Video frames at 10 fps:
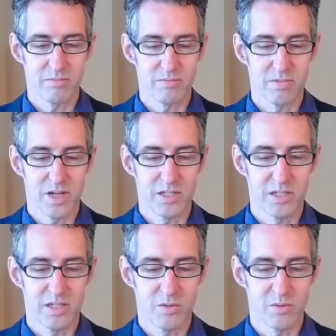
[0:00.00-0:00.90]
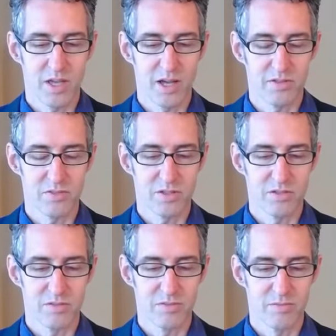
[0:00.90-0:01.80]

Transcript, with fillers: idea that we have to